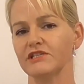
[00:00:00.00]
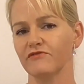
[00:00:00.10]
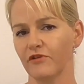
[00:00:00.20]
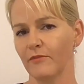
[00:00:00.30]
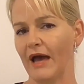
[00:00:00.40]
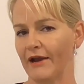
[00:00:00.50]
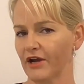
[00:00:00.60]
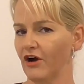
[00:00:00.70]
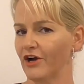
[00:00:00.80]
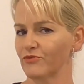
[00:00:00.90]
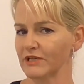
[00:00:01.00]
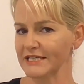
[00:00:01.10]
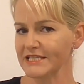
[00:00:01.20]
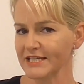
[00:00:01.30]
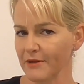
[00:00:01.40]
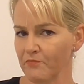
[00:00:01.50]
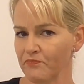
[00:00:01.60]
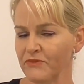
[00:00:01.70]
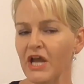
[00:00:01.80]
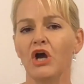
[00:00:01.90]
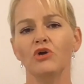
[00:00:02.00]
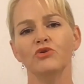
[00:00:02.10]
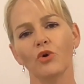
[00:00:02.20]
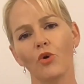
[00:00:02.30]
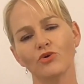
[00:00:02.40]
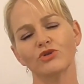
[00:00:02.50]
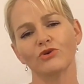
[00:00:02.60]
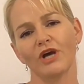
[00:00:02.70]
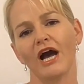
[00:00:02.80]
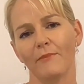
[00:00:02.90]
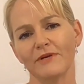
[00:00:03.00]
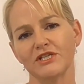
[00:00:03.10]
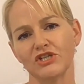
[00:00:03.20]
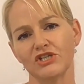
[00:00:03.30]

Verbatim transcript: that is a formaldehyde releaser. You also can't be